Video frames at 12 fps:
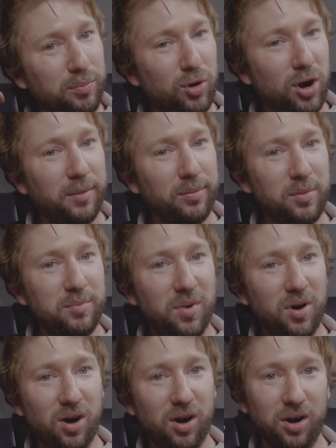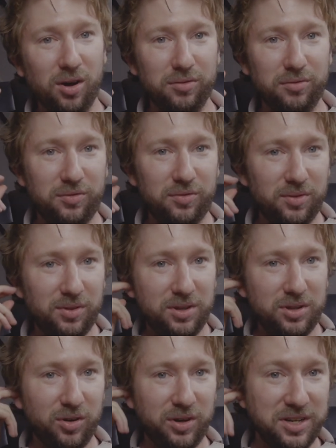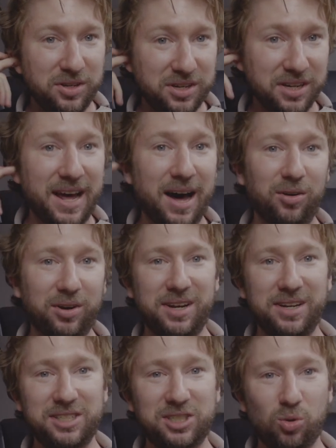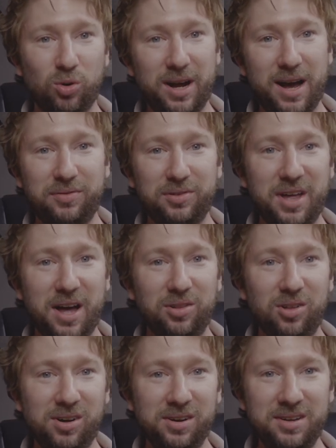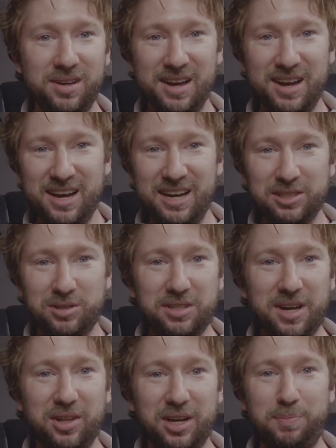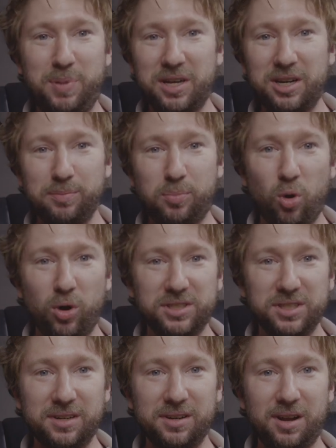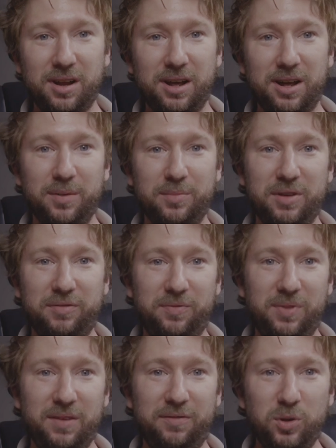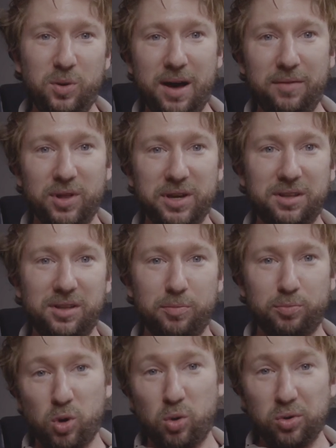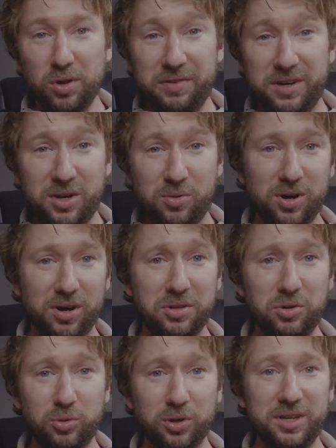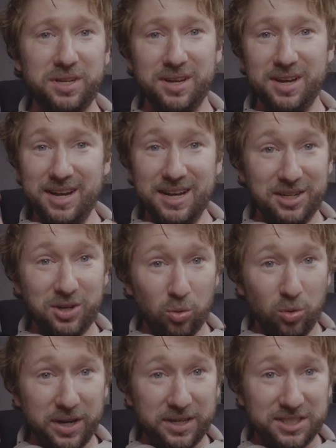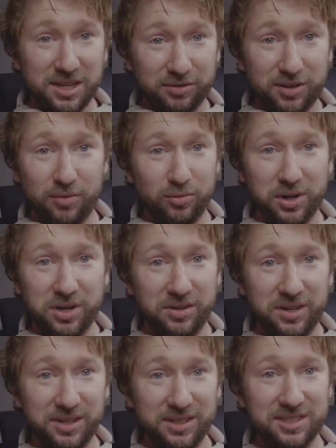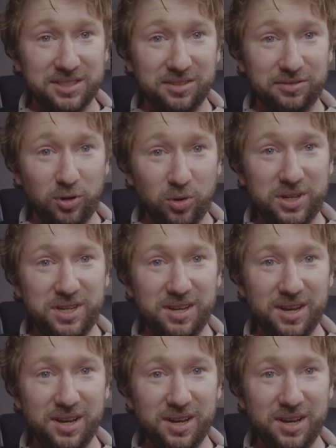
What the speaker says: problem of your ear canal getting sore after that long. So it's kind of like pick your poison. If you have like a proclivity where you really don't like stuff covering your ears fully,